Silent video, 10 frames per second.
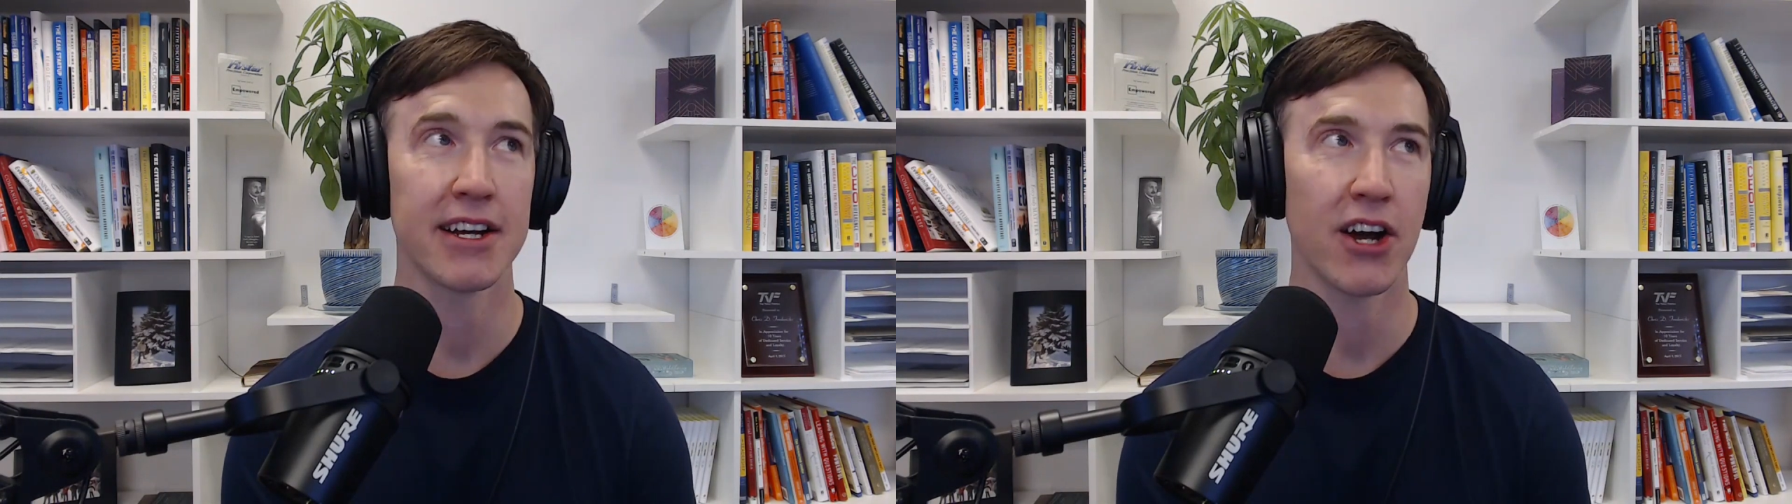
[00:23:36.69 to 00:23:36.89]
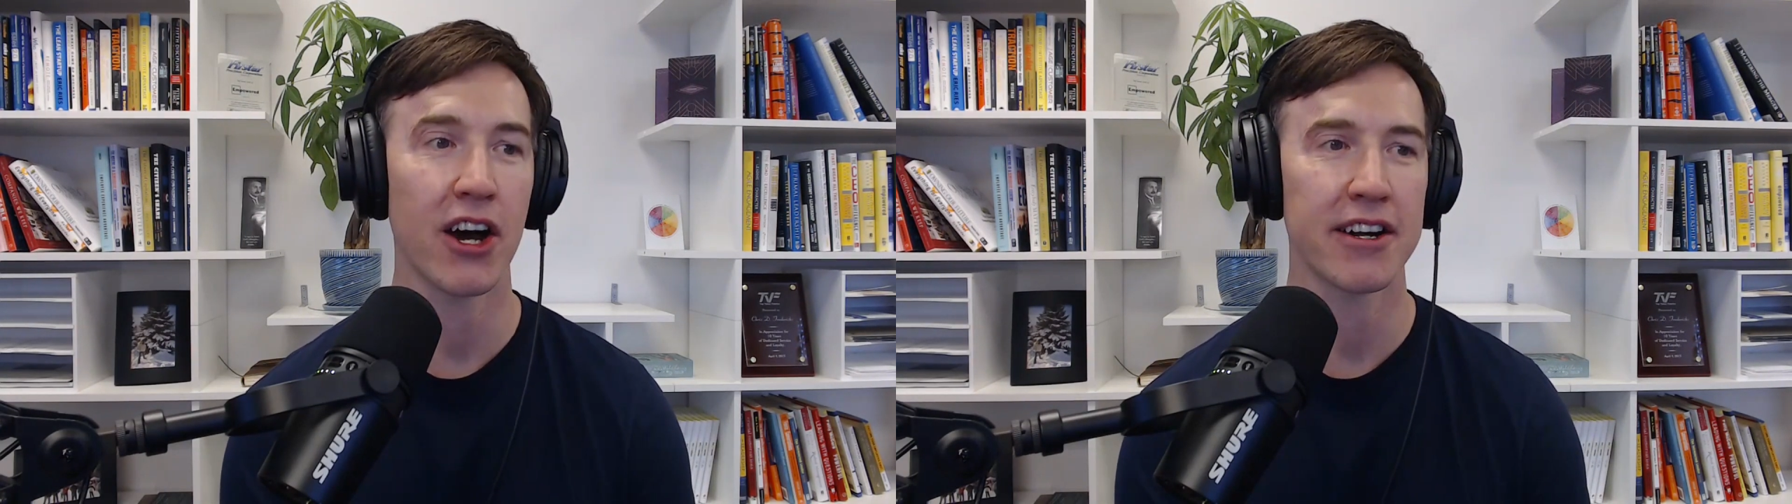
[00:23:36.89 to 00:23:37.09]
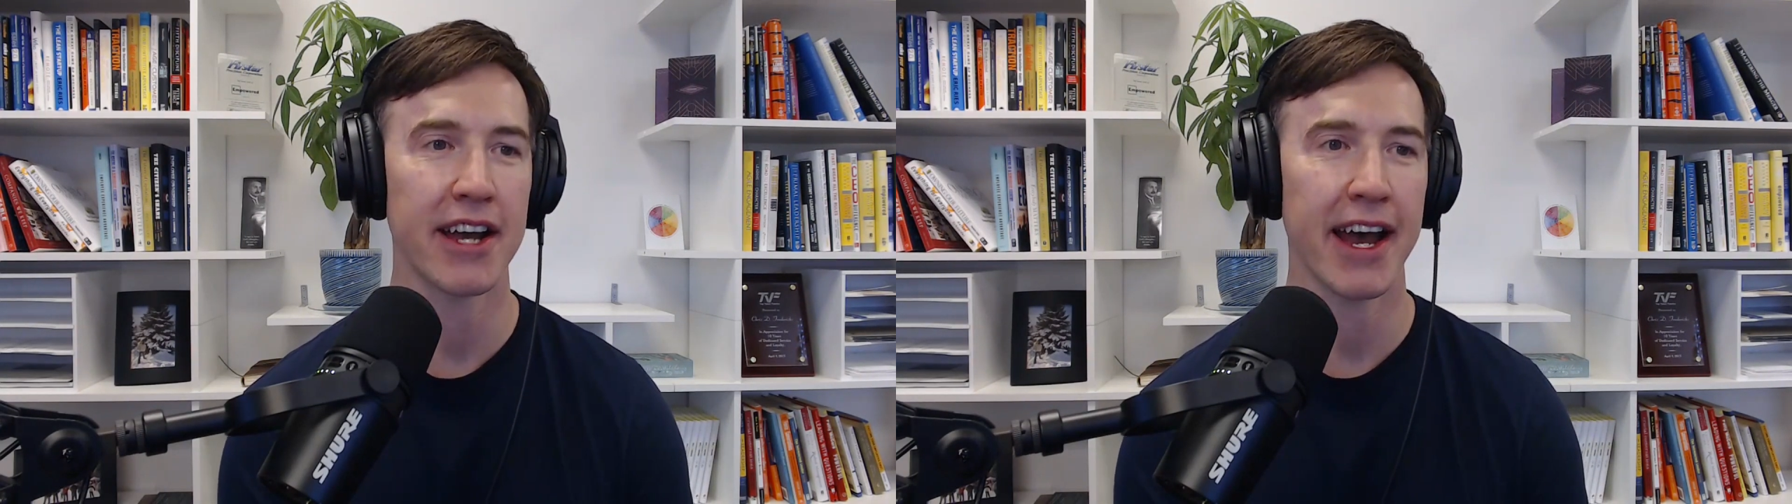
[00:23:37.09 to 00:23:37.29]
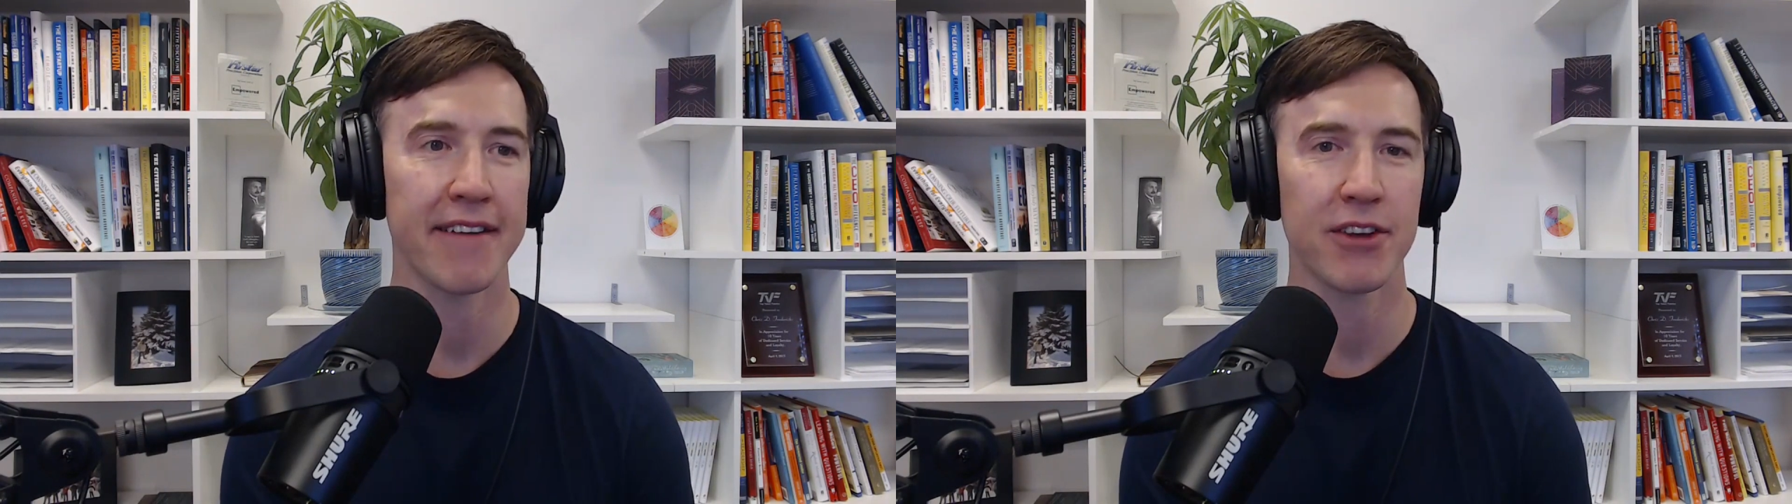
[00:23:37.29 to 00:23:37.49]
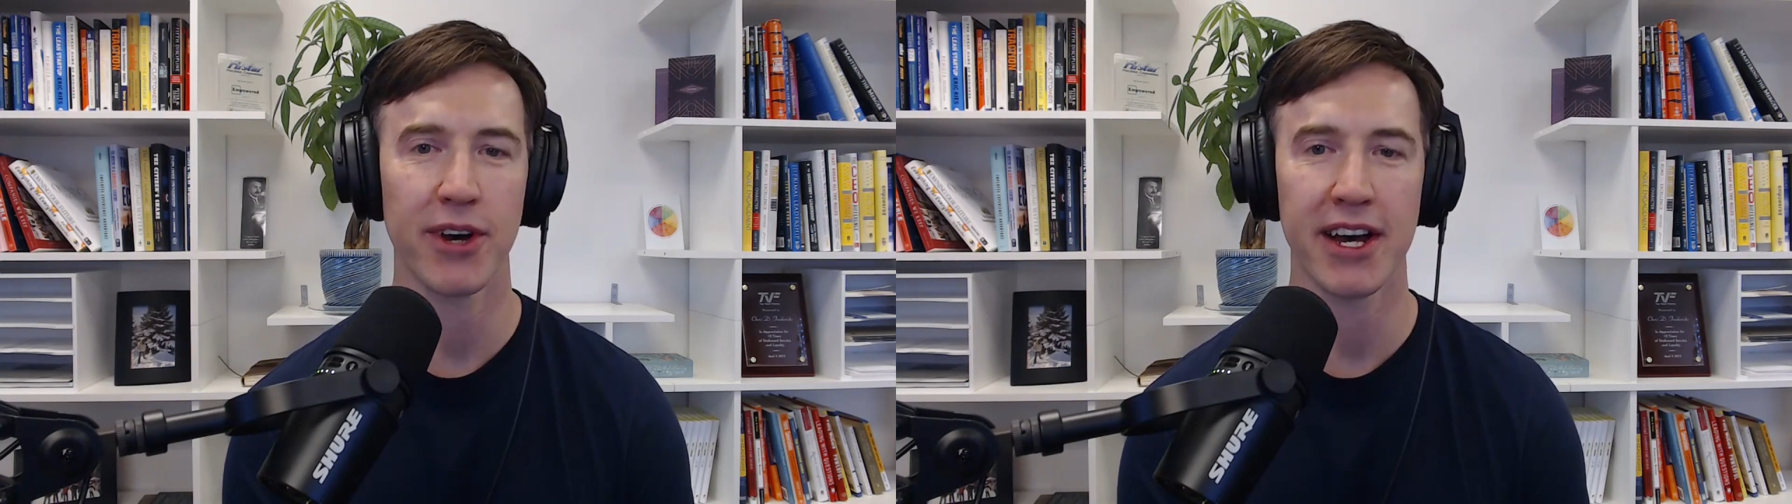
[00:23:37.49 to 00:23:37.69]
an honor to
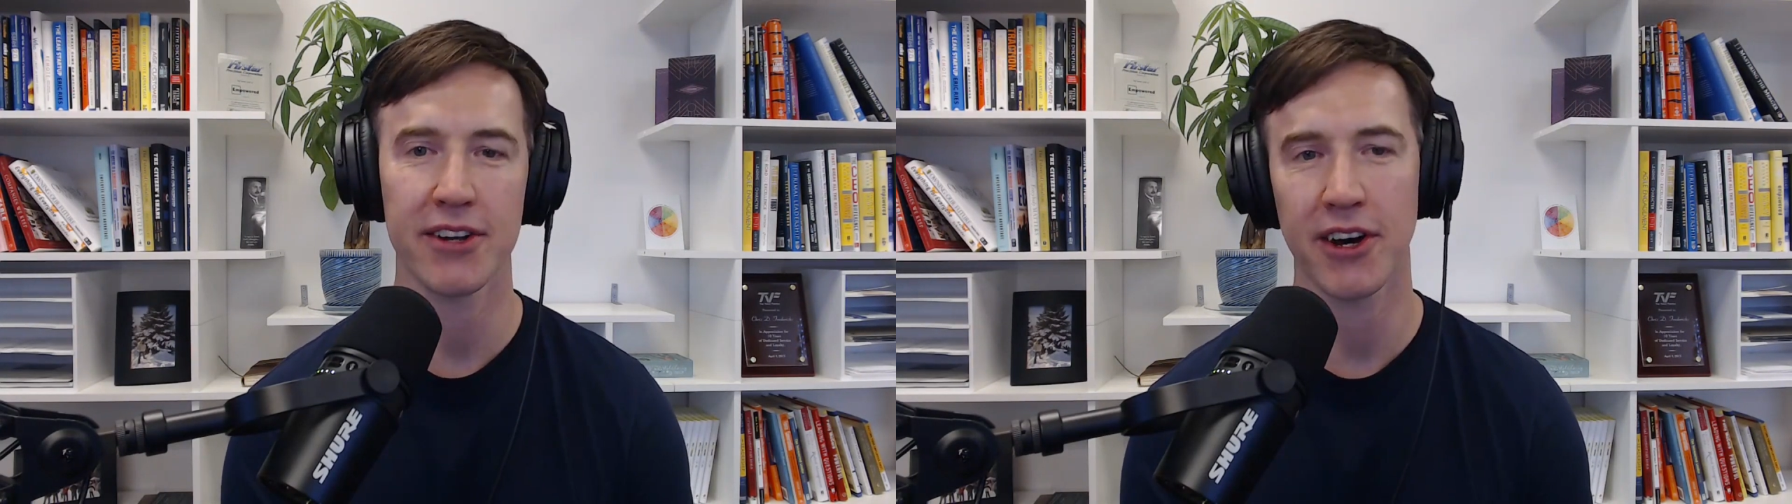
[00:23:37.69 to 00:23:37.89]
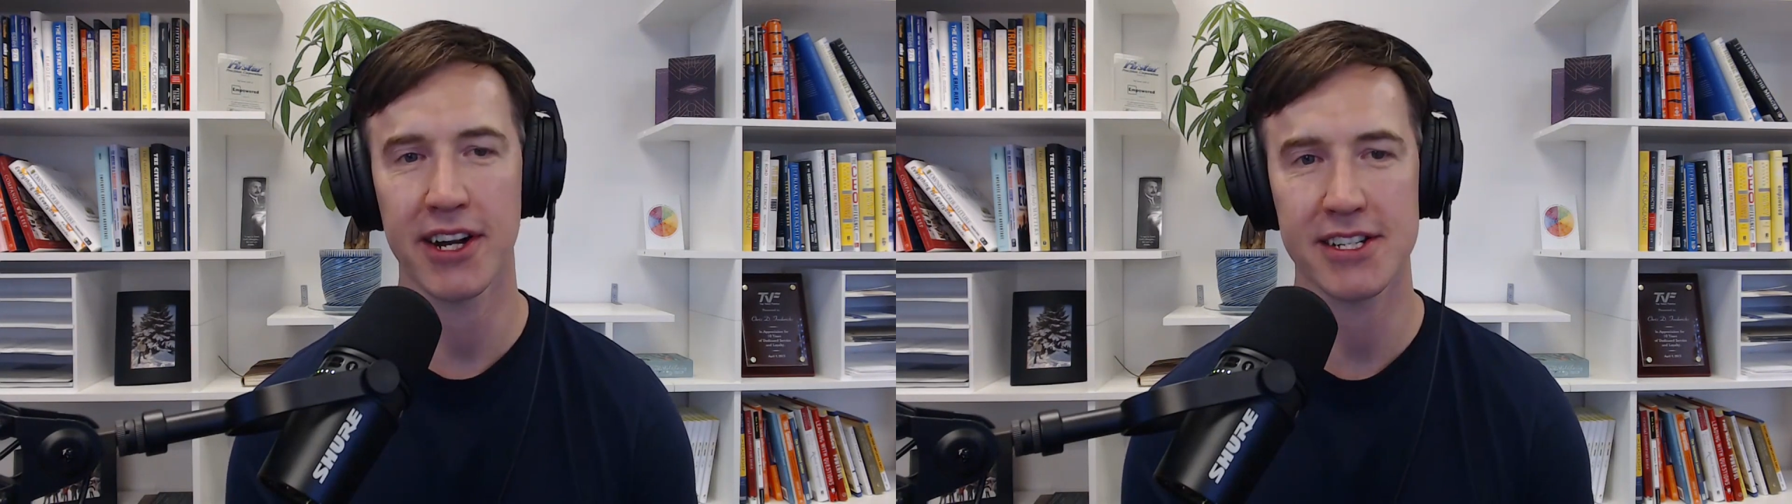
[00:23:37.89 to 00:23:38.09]
have you on